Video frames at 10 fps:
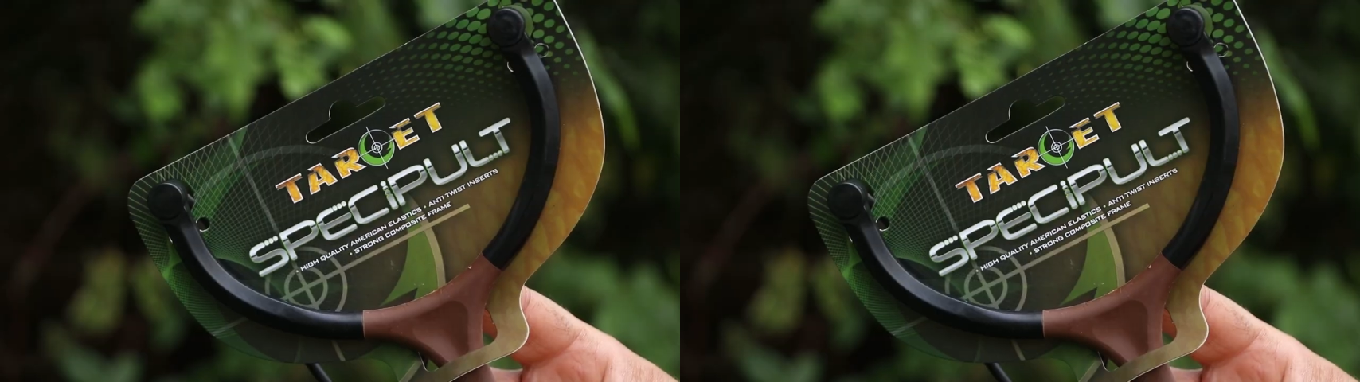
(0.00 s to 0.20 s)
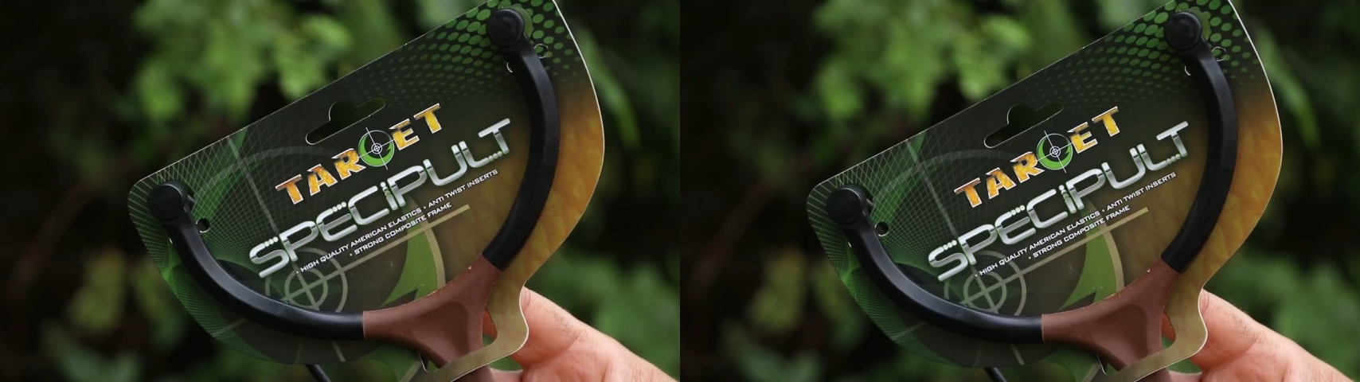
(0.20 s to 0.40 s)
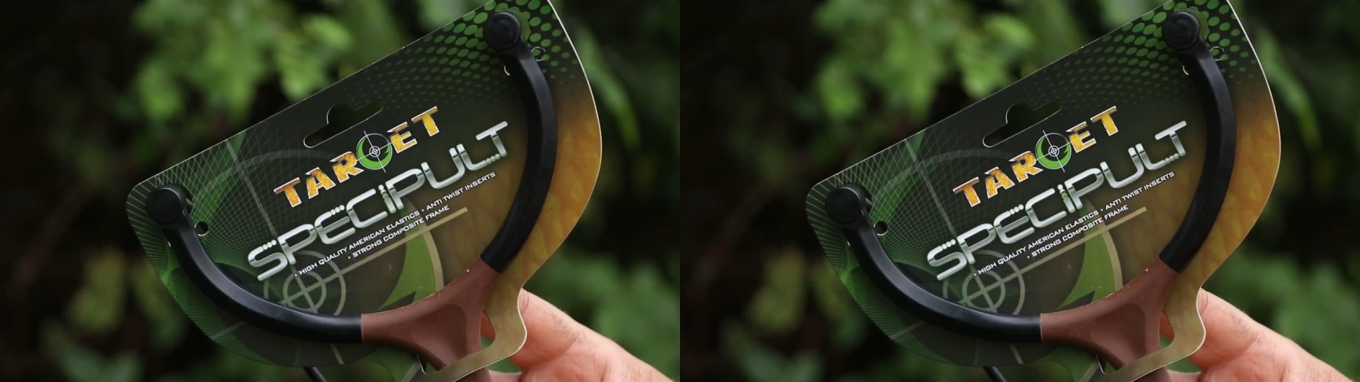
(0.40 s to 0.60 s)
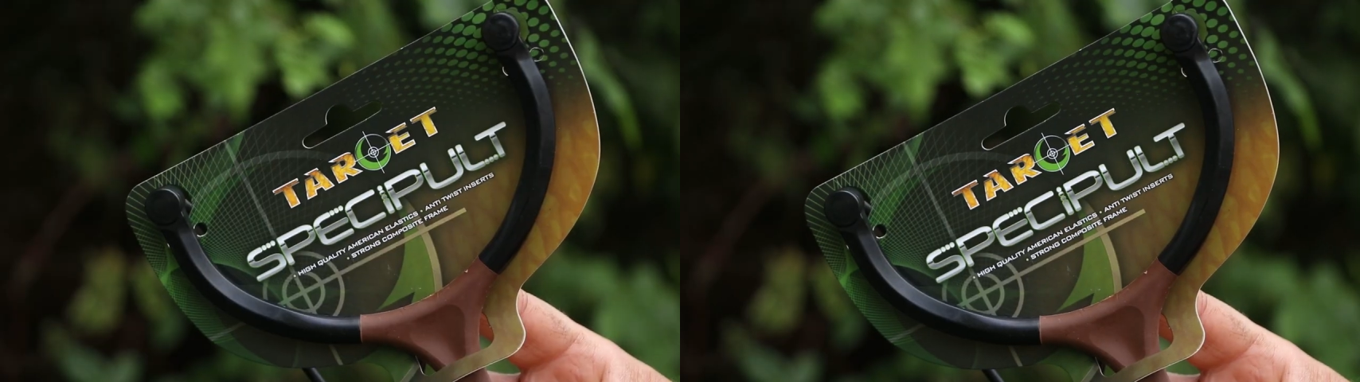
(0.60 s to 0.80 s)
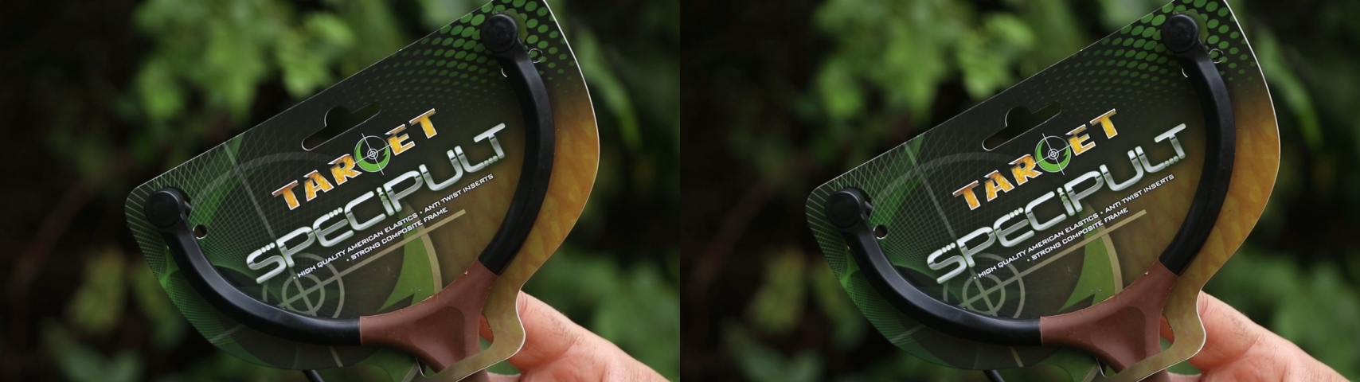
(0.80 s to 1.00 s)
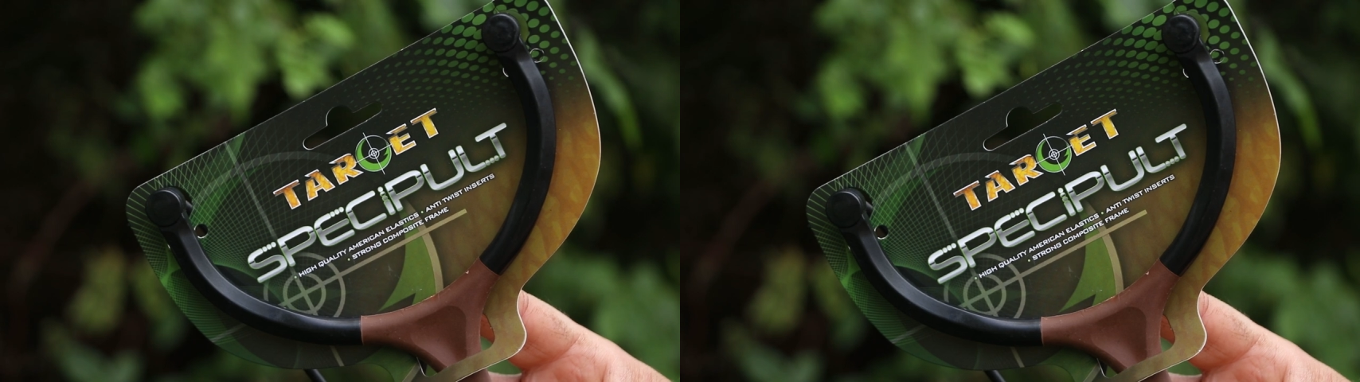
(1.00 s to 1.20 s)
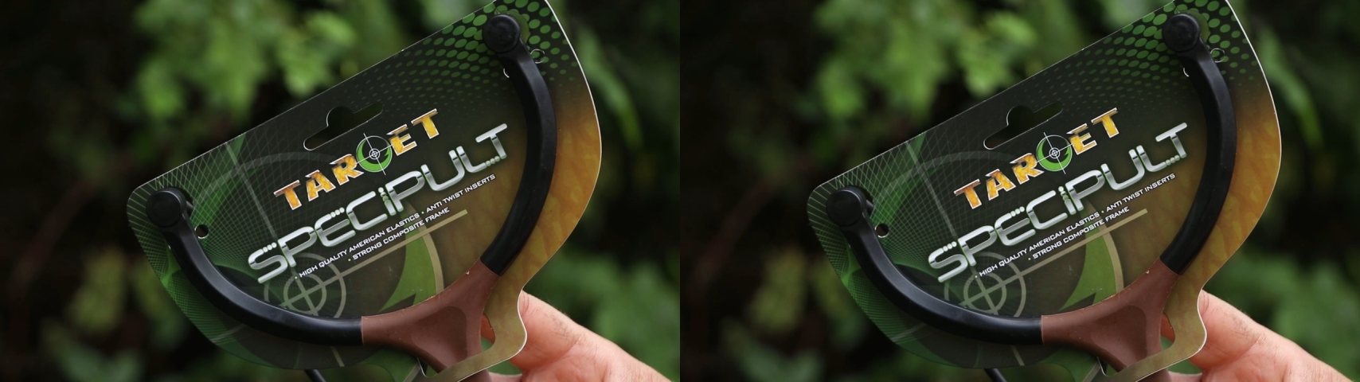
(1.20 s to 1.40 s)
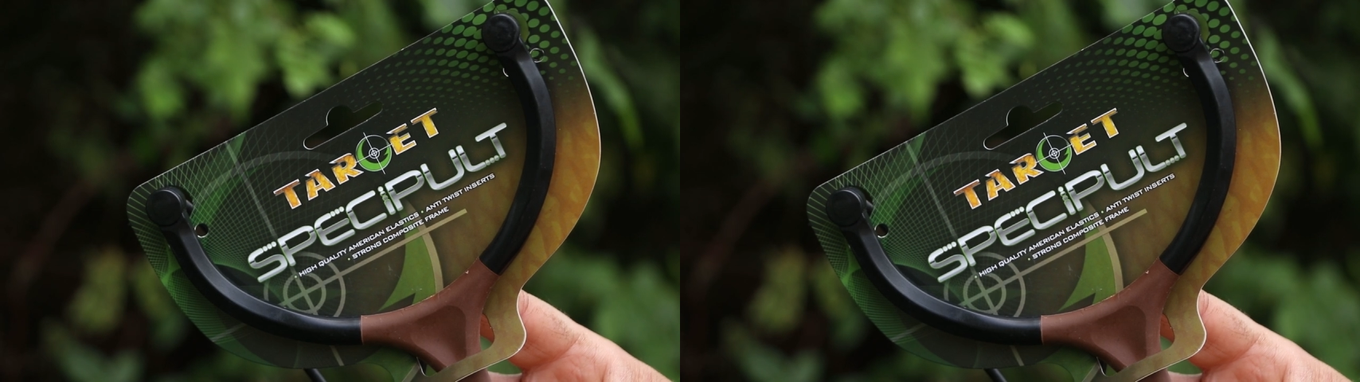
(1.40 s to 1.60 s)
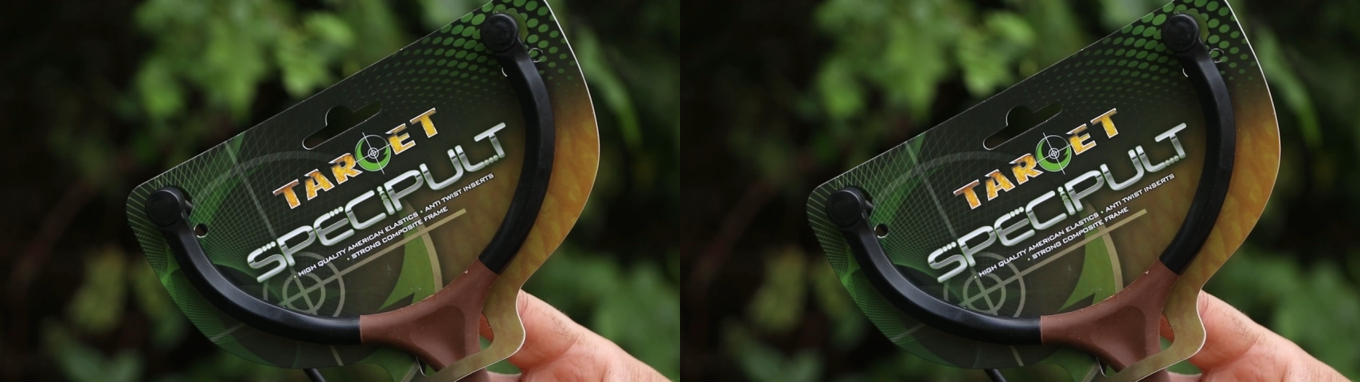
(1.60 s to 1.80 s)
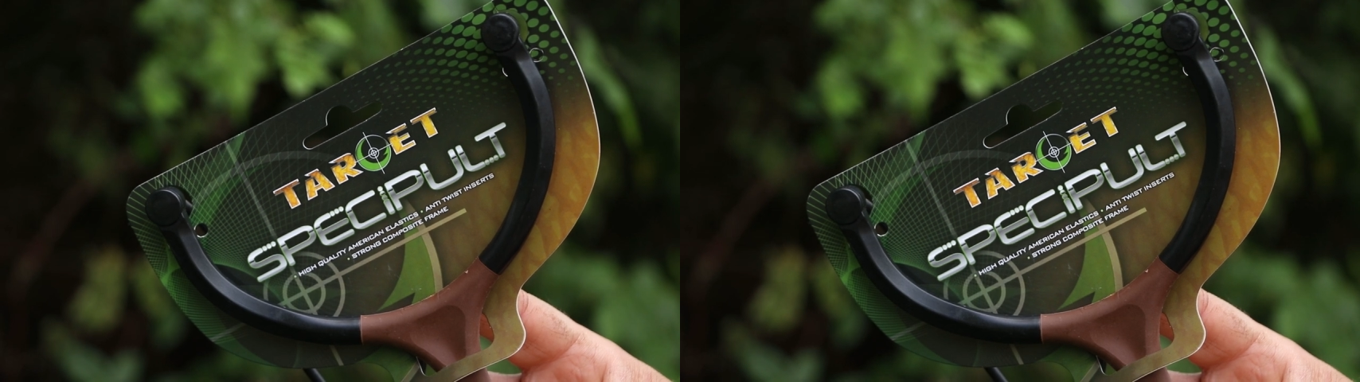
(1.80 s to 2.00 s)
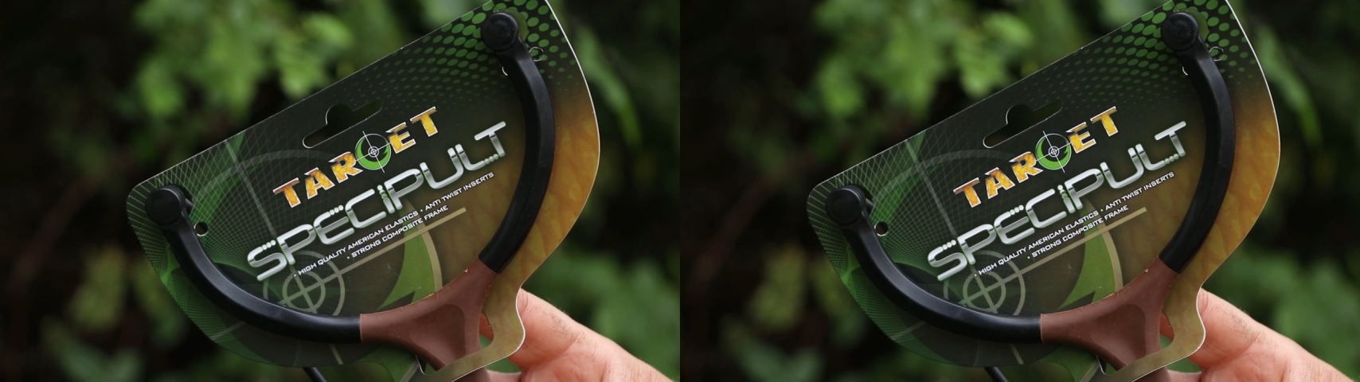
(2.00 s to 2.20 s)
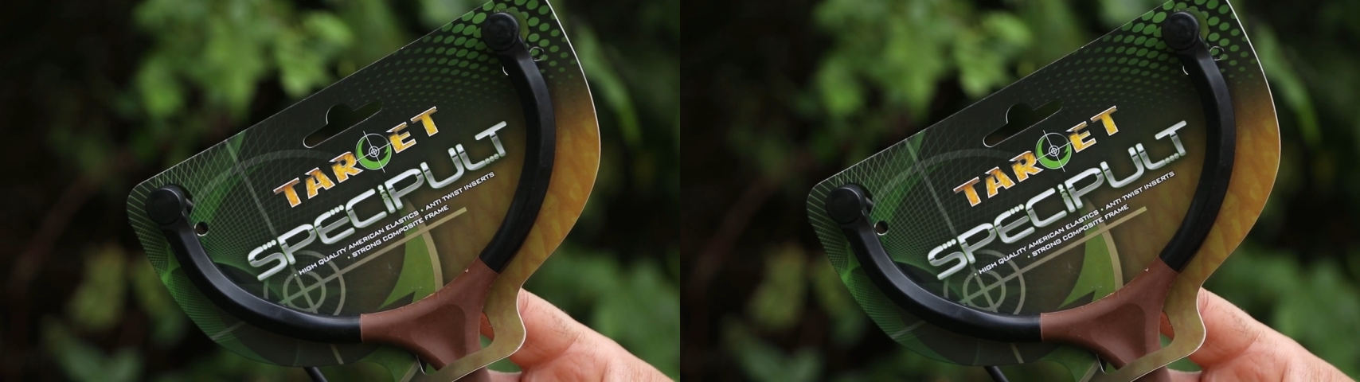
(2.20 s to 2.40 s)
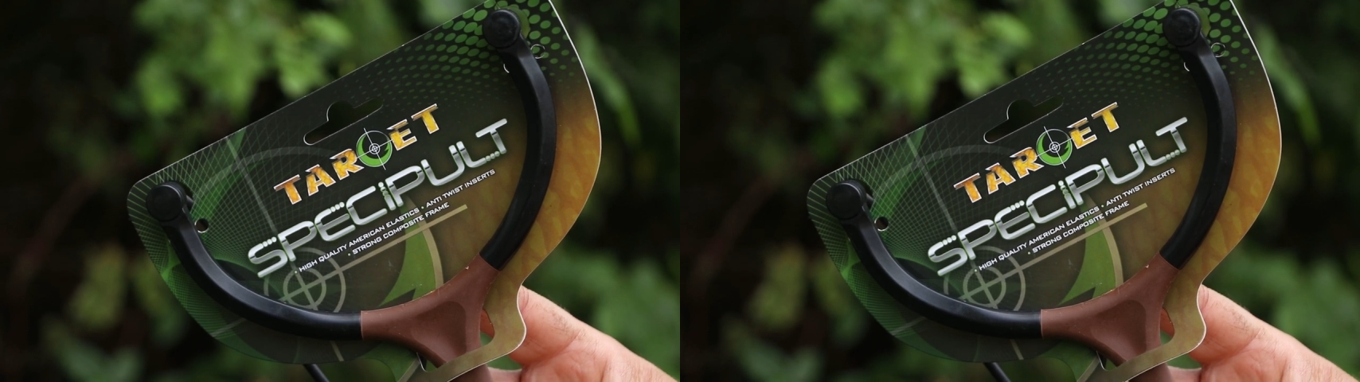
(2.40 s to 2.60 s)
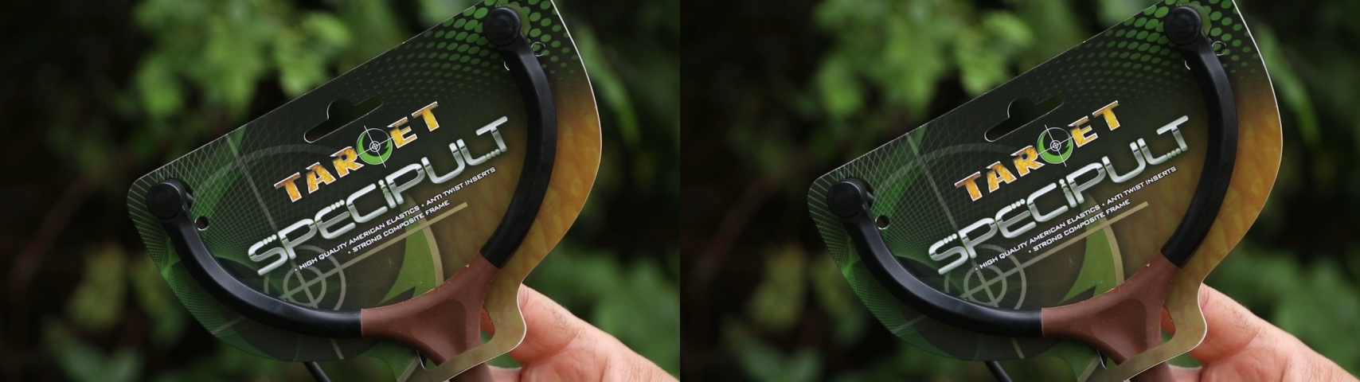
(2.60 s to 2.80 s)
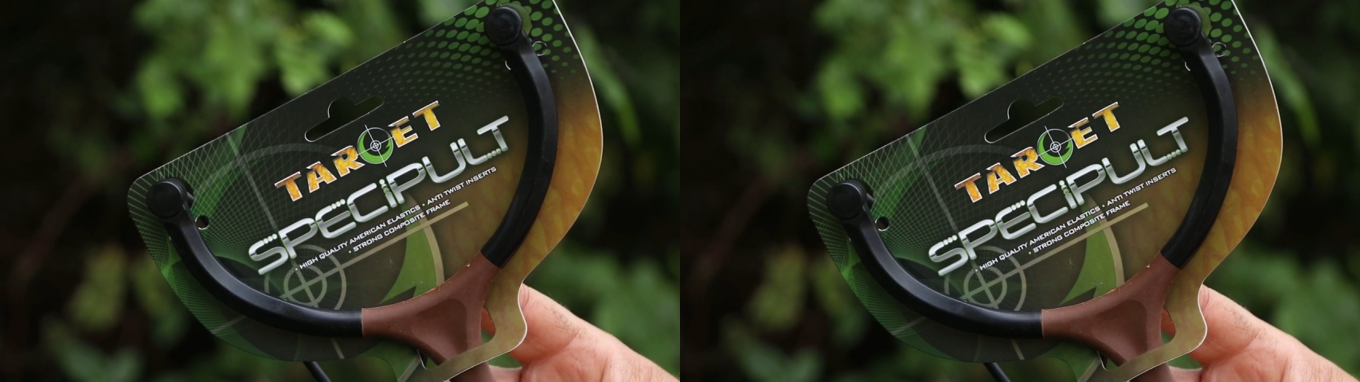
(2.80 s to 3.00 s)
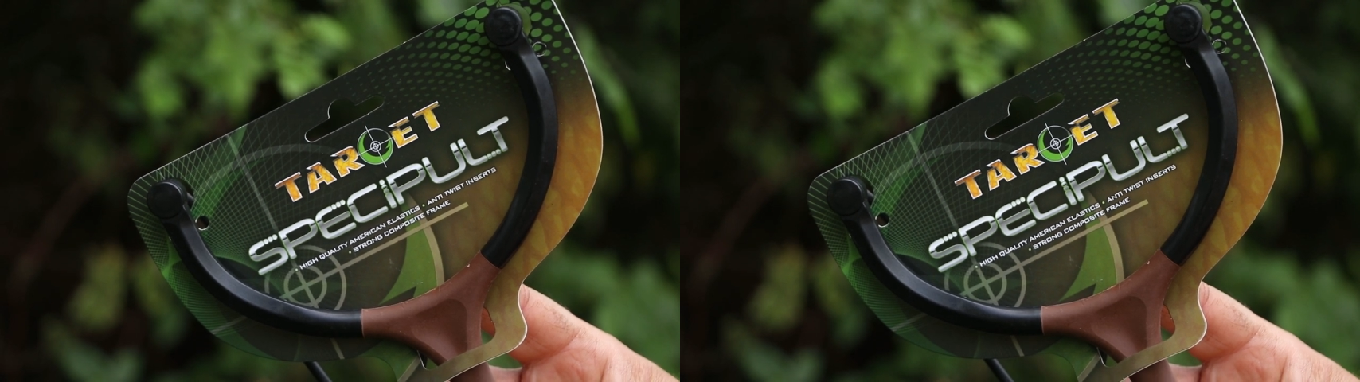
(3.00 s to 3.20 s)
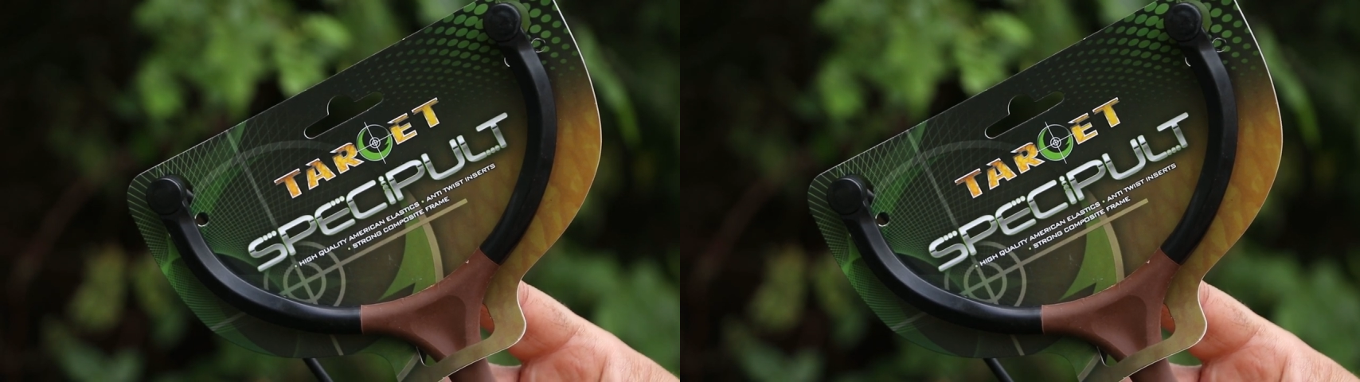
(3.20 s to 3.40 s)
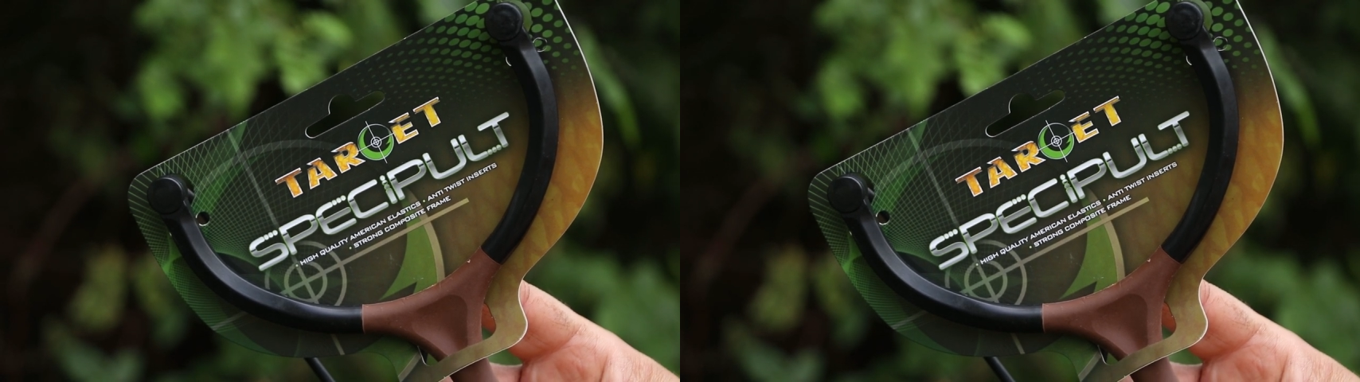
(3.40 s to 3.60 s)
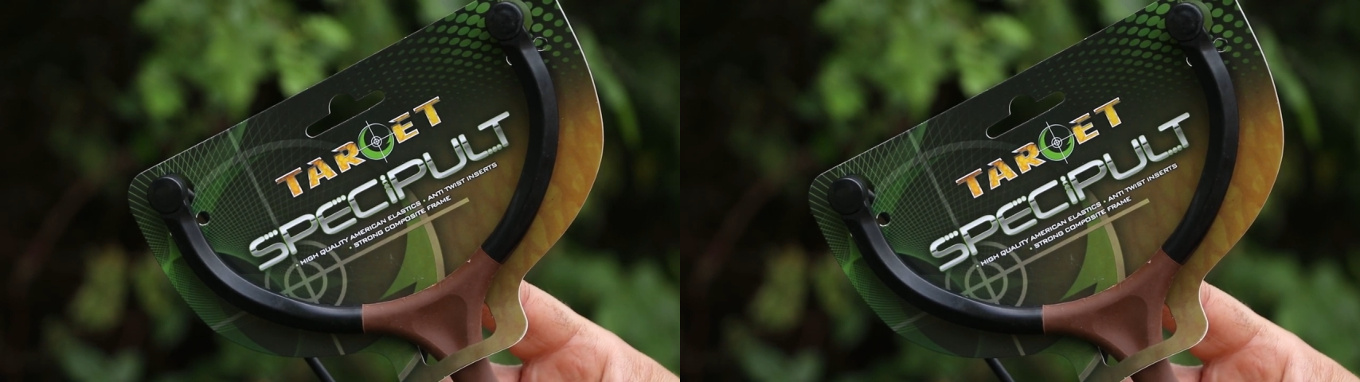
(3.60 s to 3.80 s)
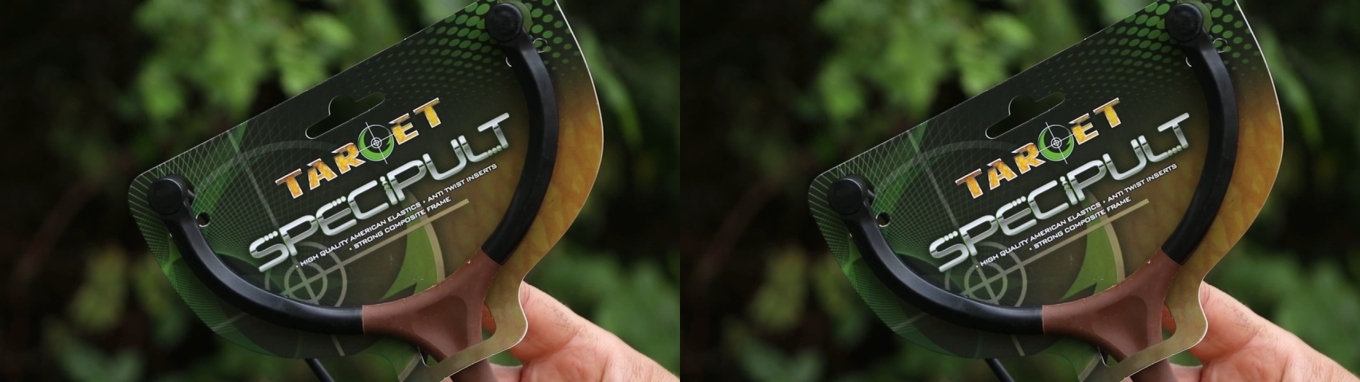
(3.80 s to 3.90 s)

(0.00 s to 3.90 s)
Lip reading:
Nobody's mouth can be seen.